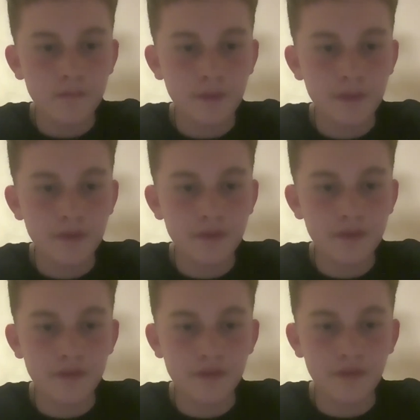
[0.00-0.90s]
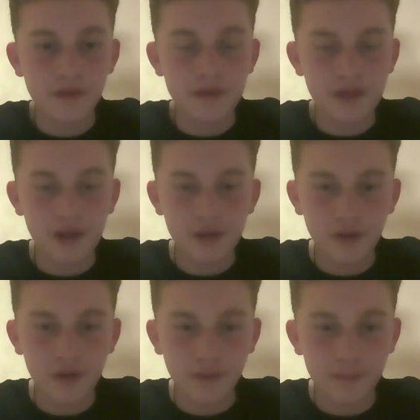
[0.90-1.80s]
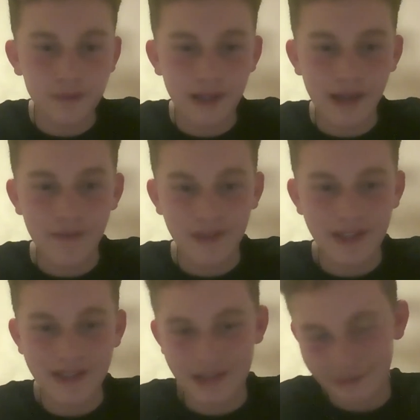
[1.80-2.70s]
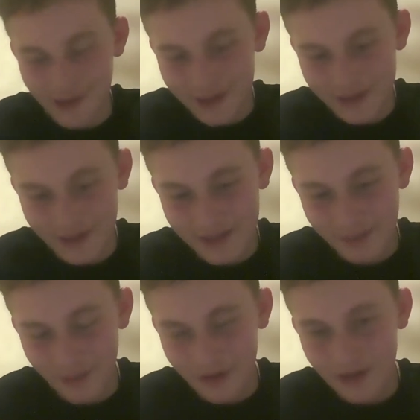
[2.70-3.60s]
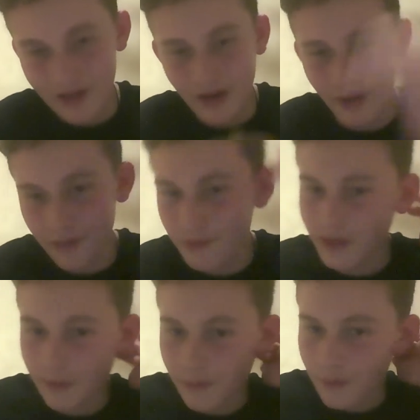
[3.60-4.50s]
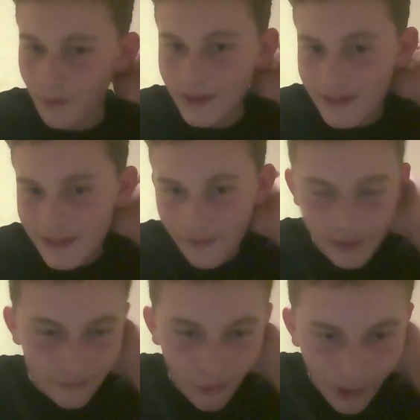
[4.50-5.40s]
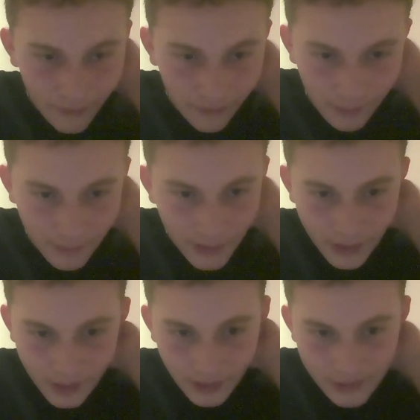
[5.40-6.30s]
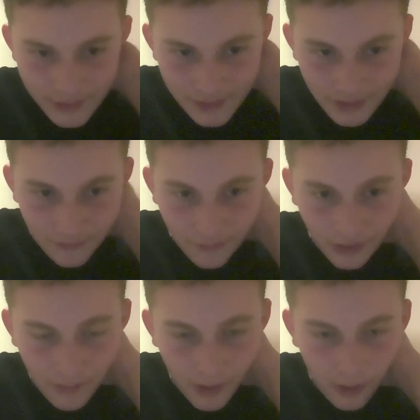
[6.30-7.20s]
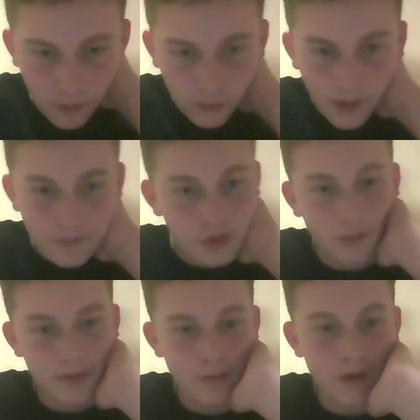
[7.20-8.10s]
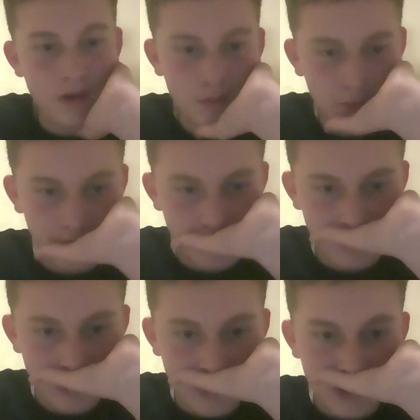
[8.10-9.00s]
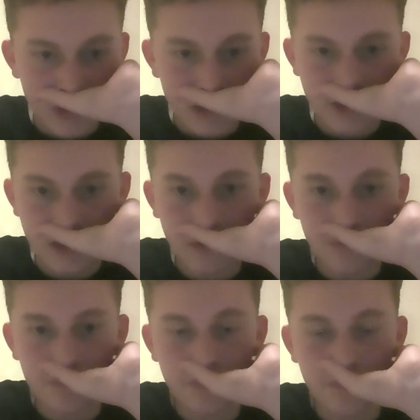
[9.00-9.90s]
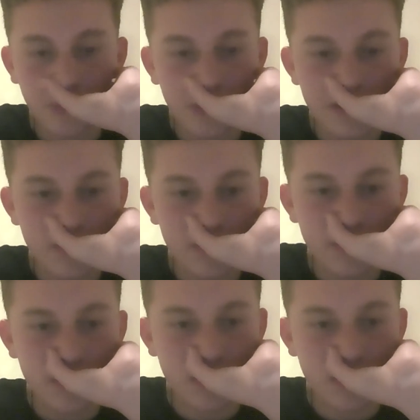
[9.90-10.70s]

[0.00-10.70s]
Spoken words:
But I don't know if I'm ever going to get around to this one. I don't really want to rank 75 of them. It's just going to fill up my whole laptop as well, which is another point to it.